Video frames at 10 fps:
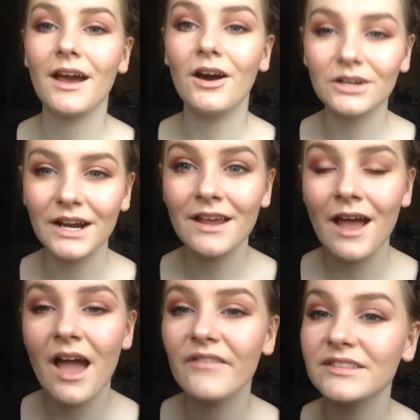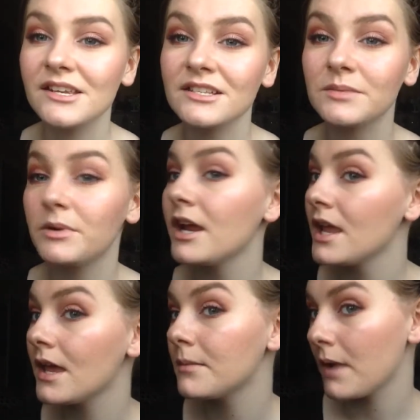Alright, I have setting spray
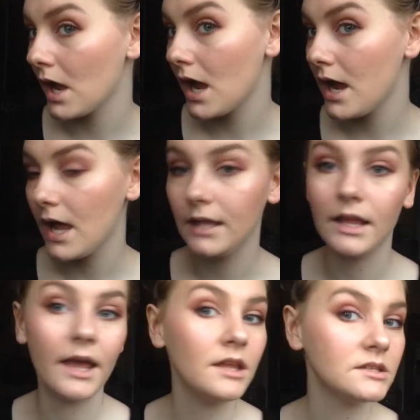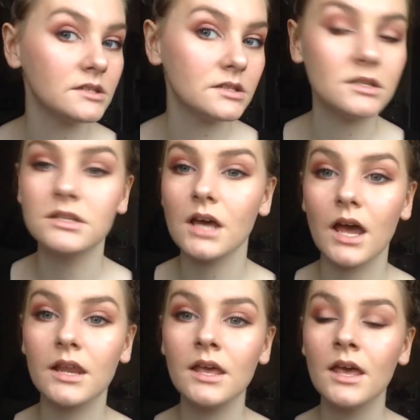and my highlight
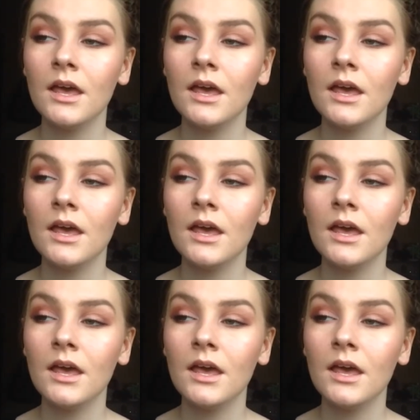done,